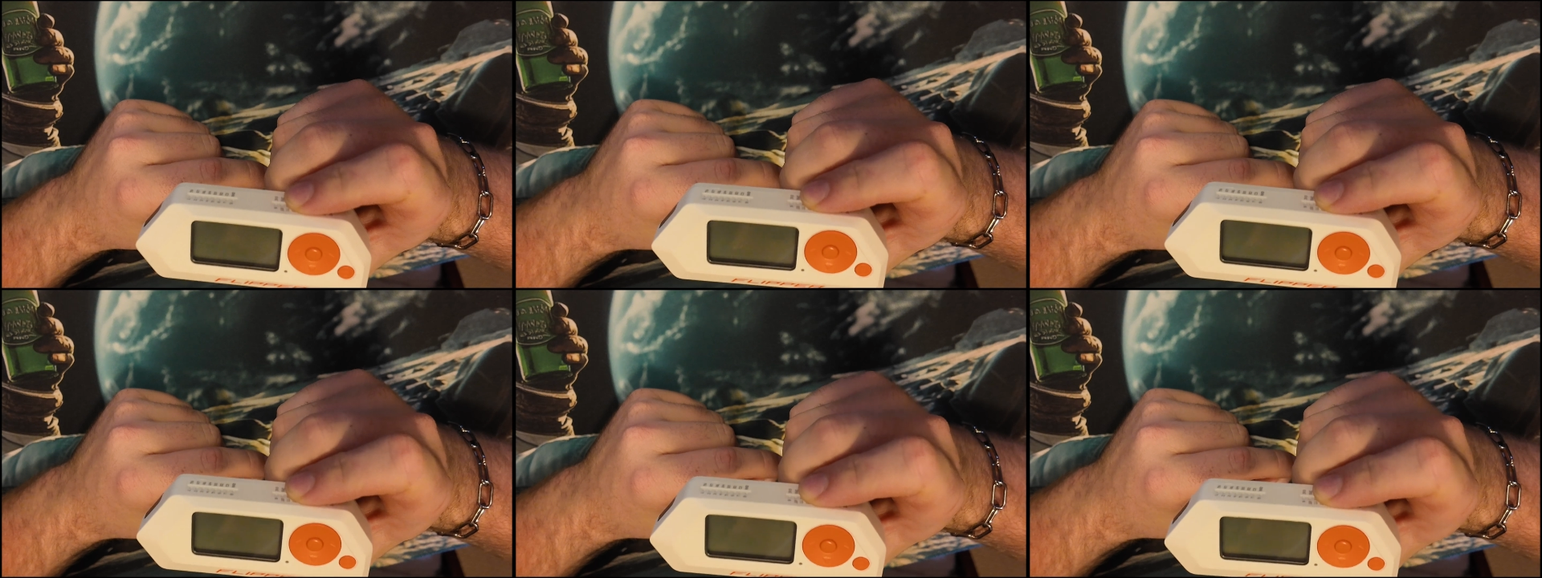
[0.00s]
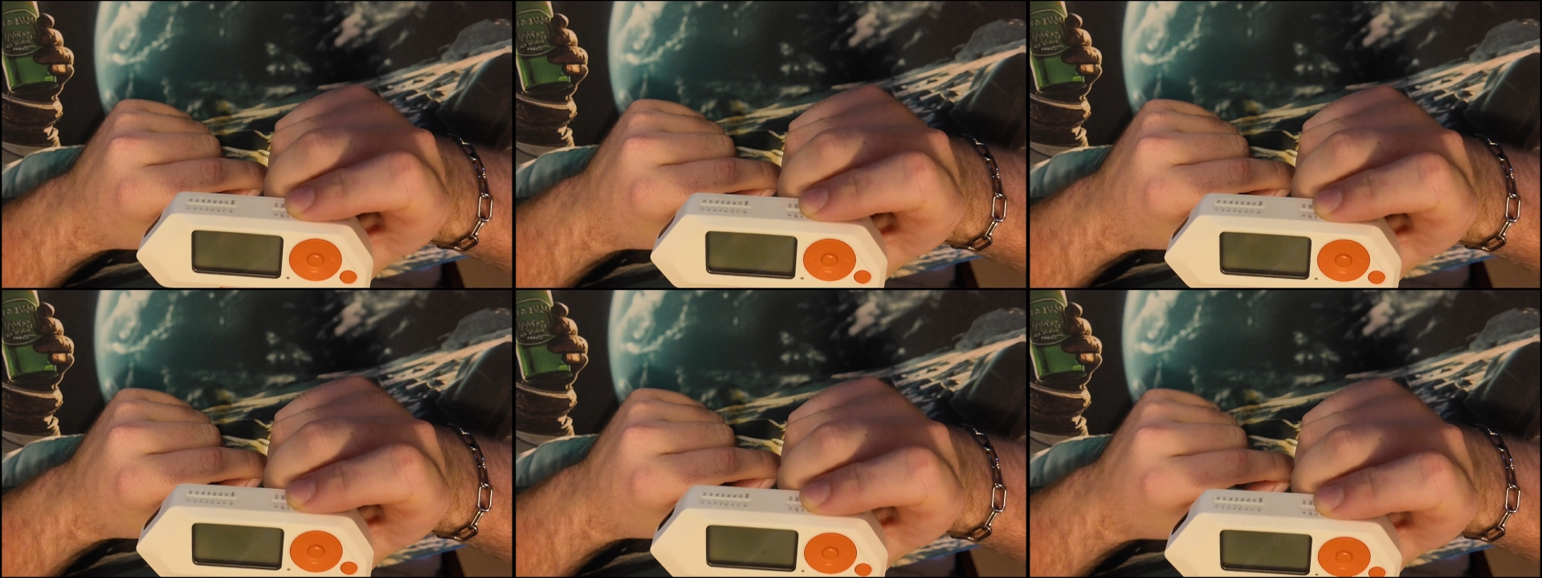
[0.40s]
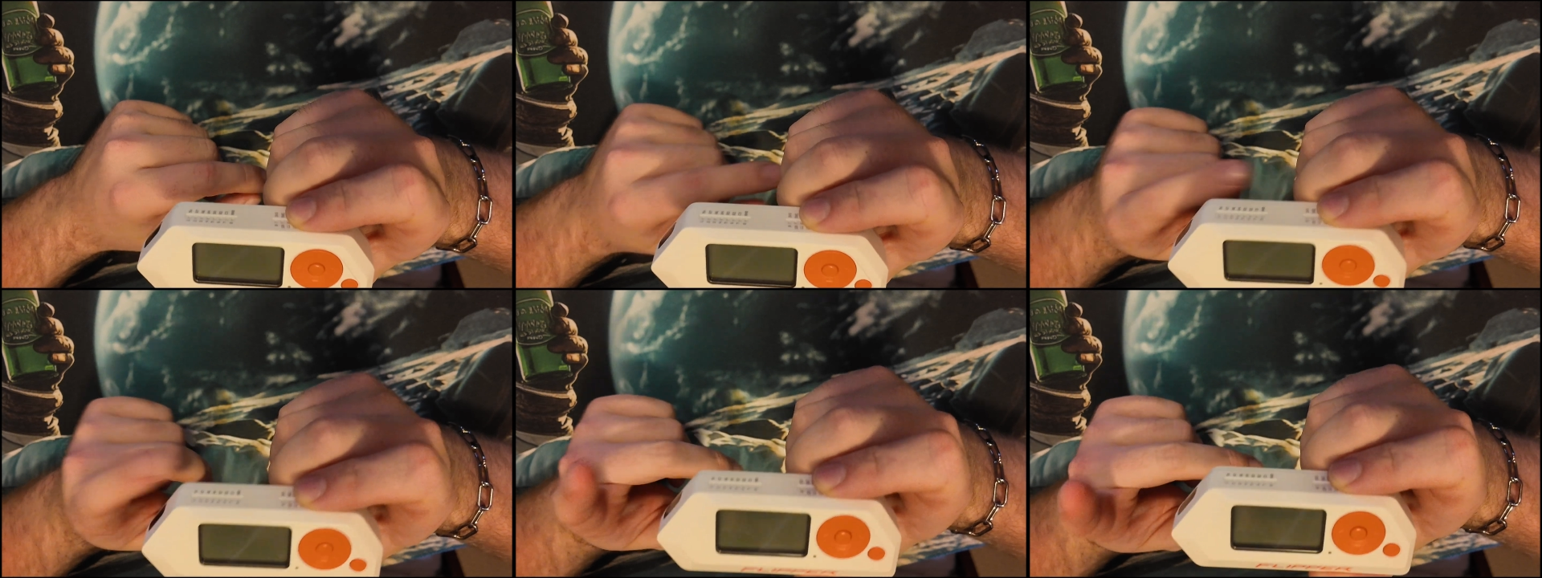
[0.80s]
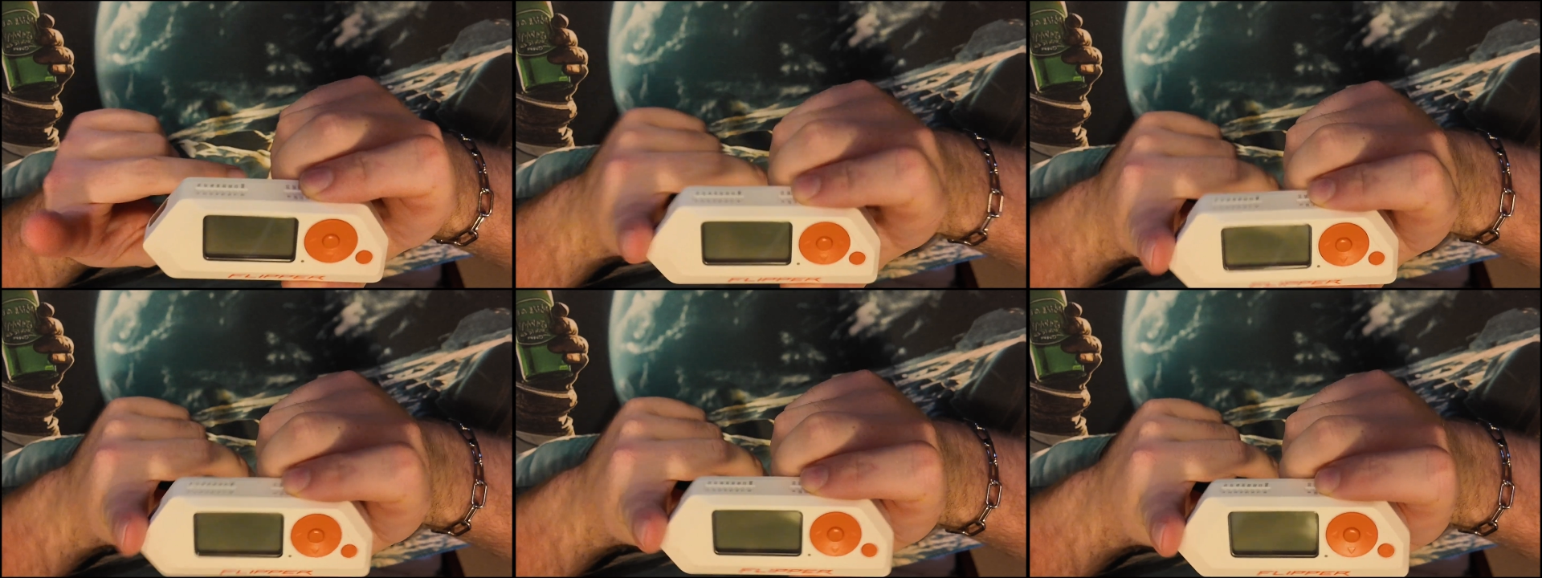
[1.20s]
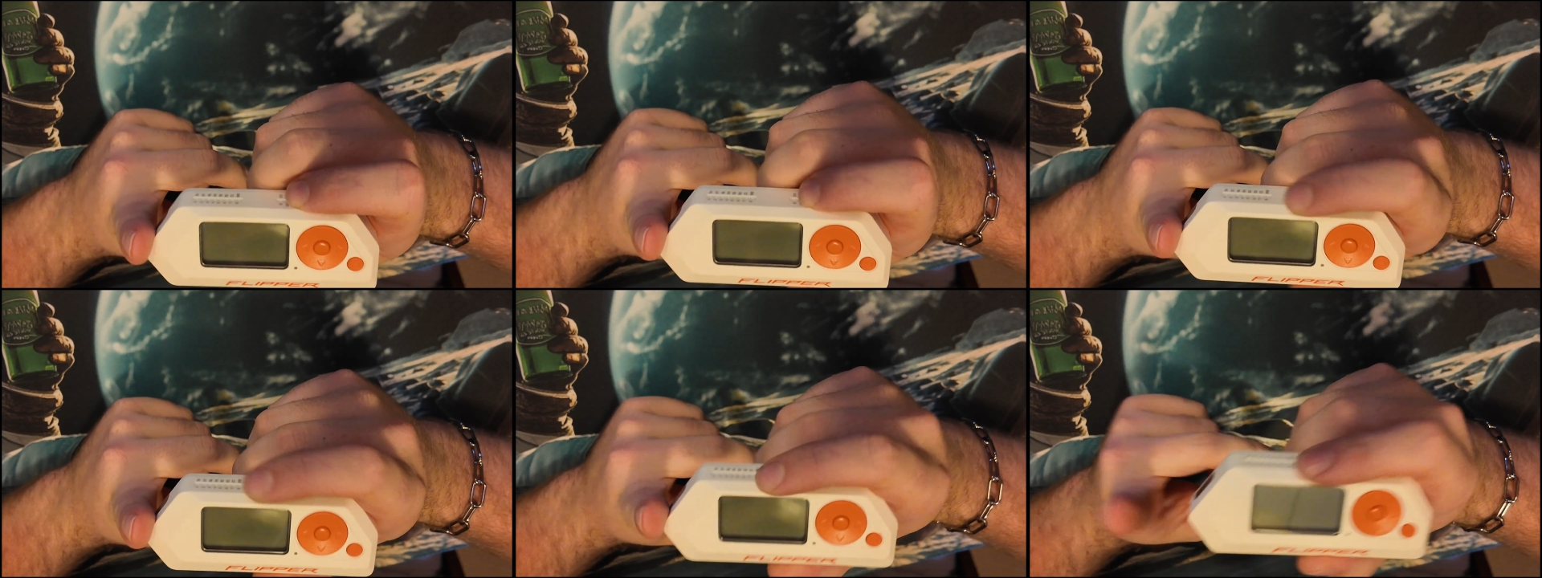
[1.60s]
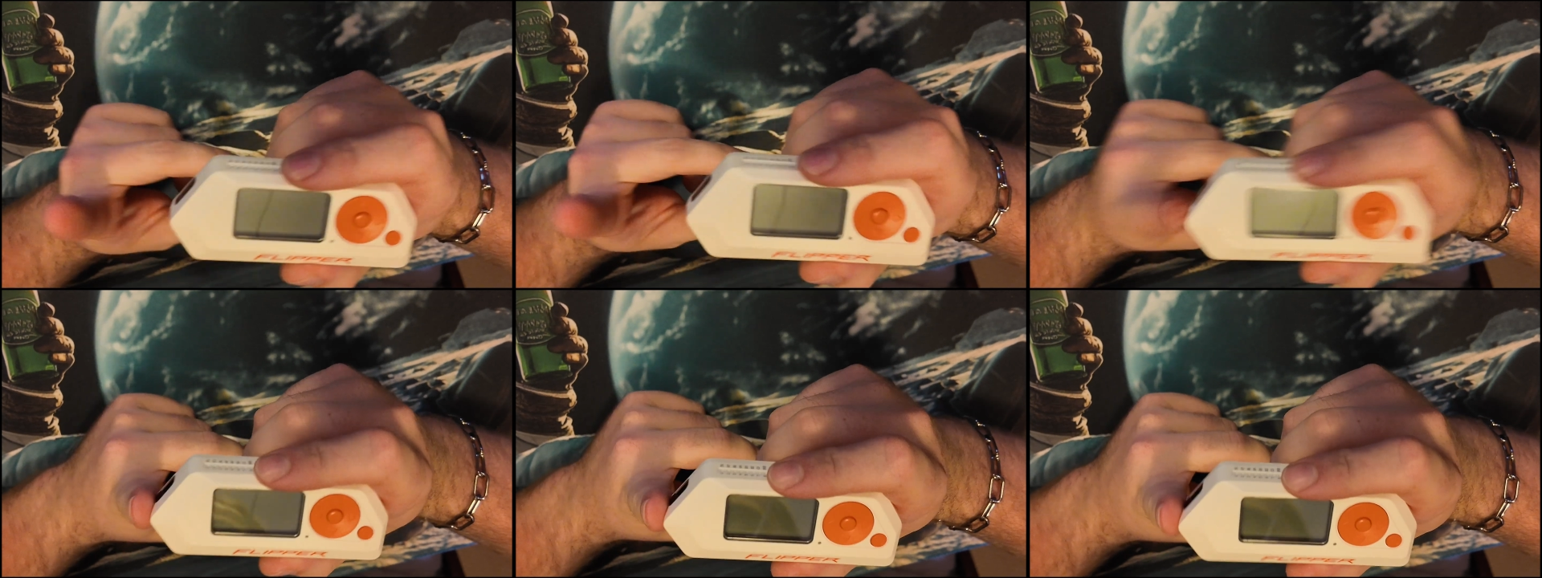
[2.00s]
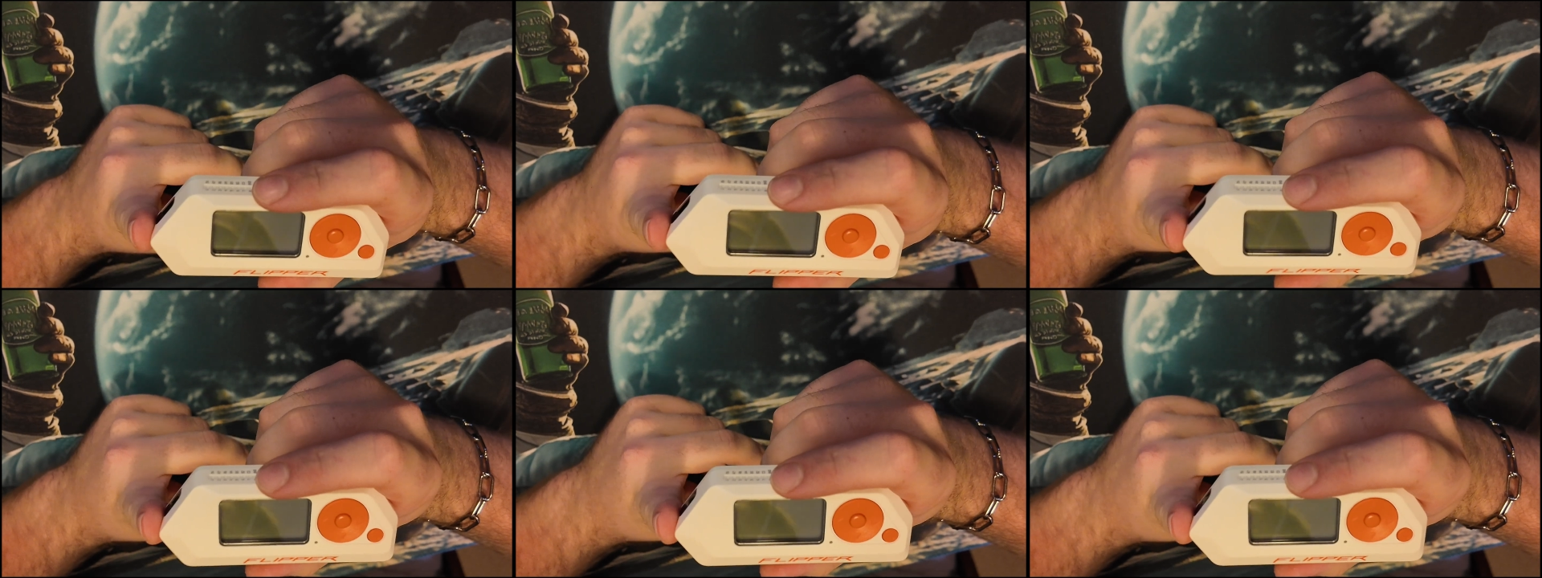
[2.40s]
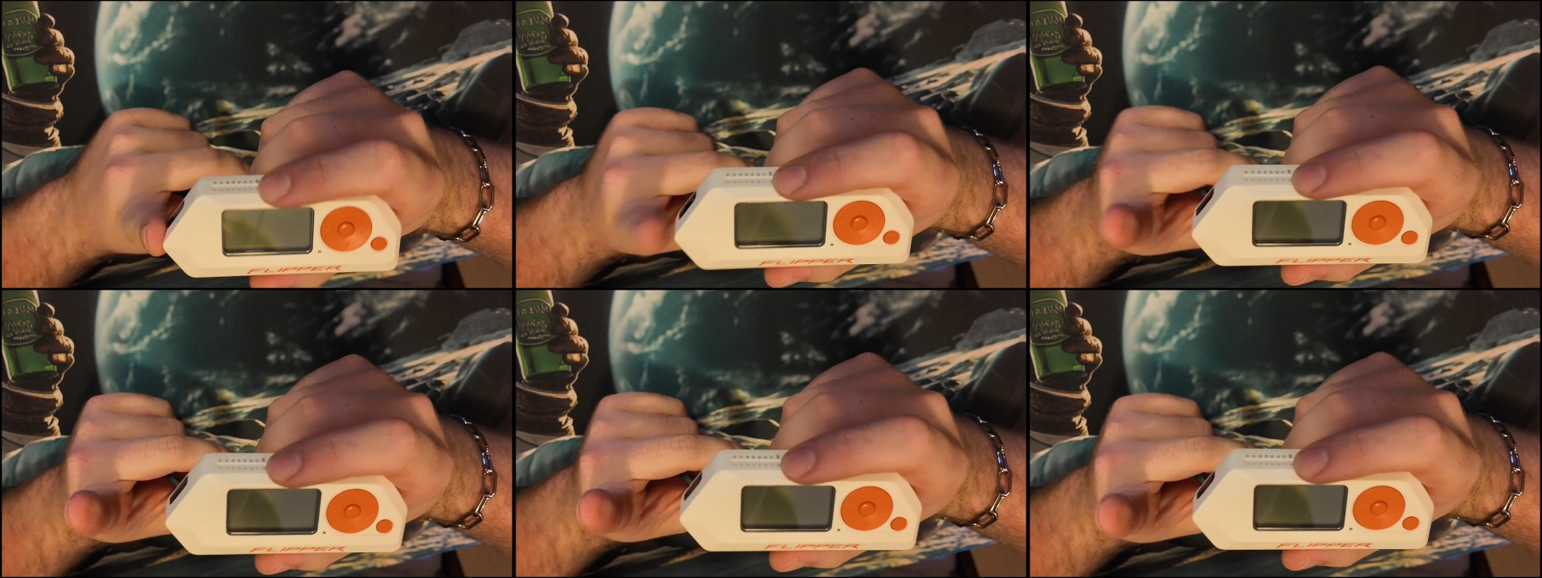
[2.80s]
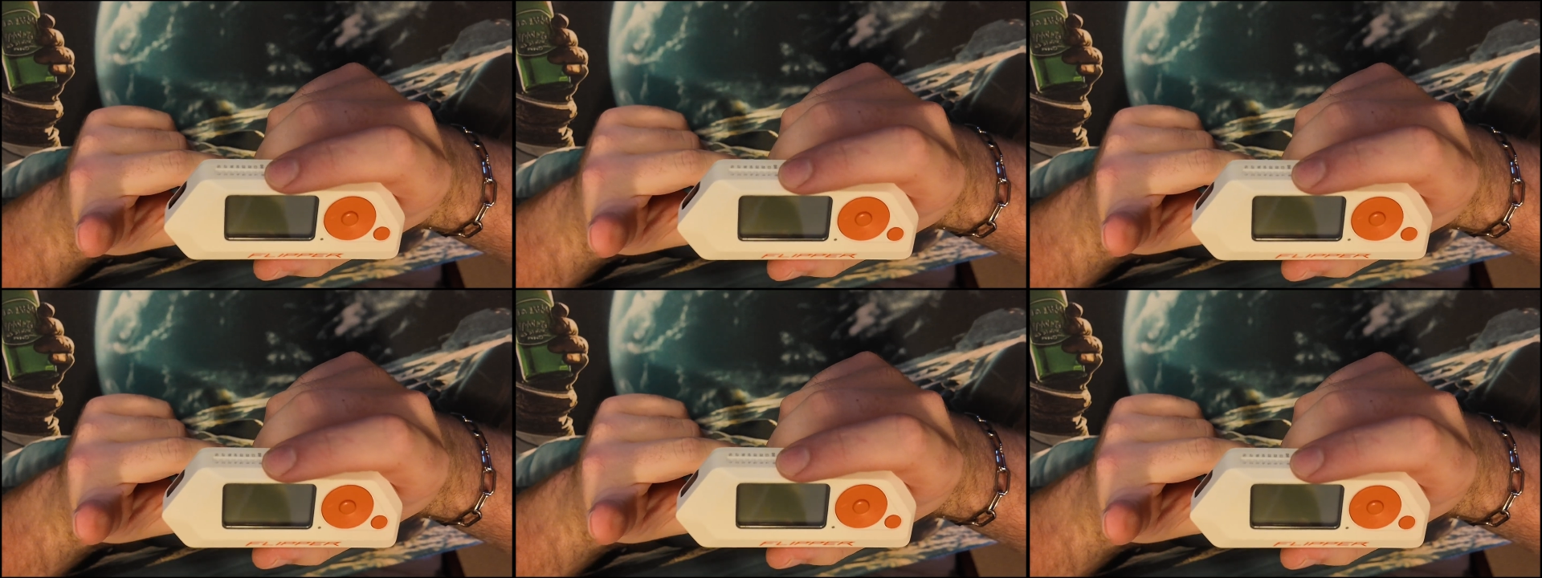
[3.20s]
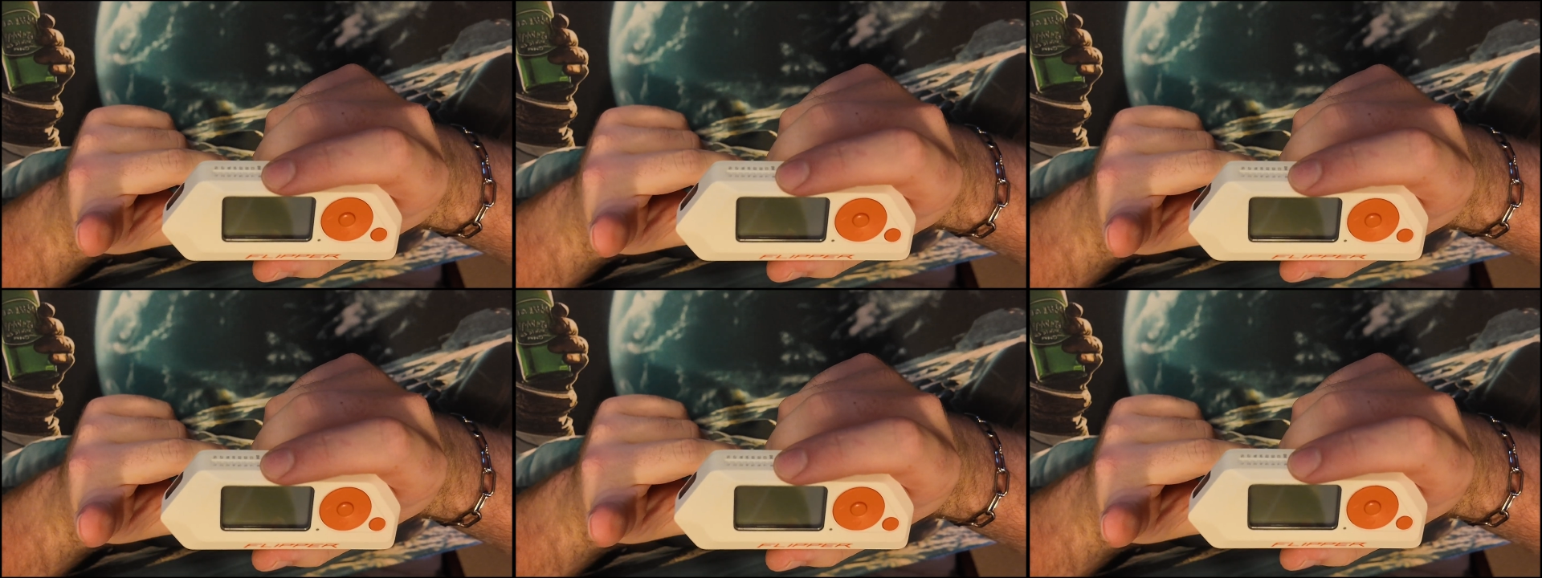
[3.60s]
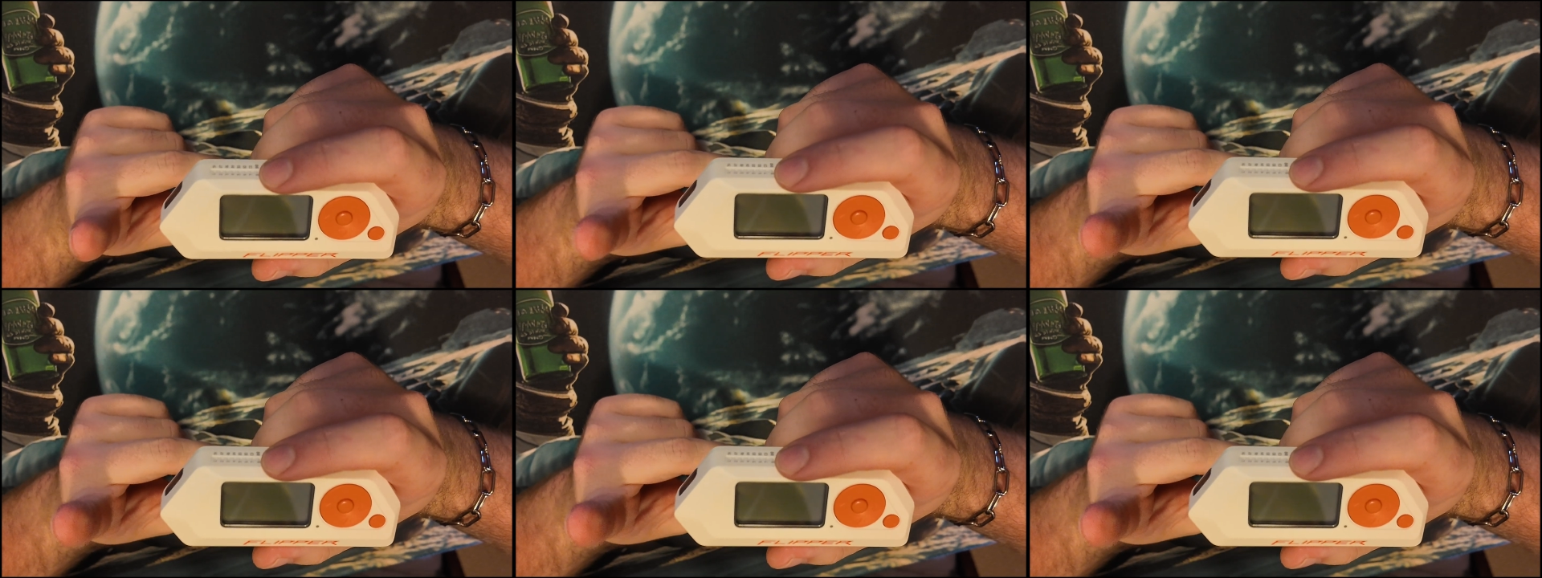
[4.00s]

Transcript: (no speaker visible)